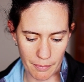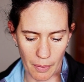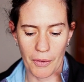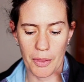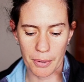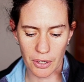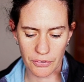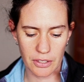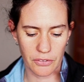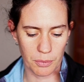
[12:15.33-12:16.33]
when the
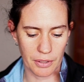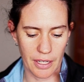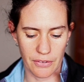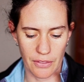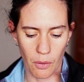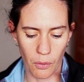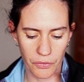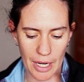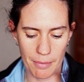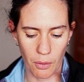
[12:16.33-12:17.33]
person doesn't realize that the whole
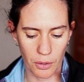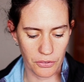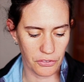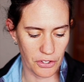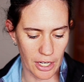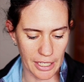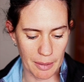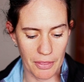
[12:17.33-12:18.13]
time the horse is talking,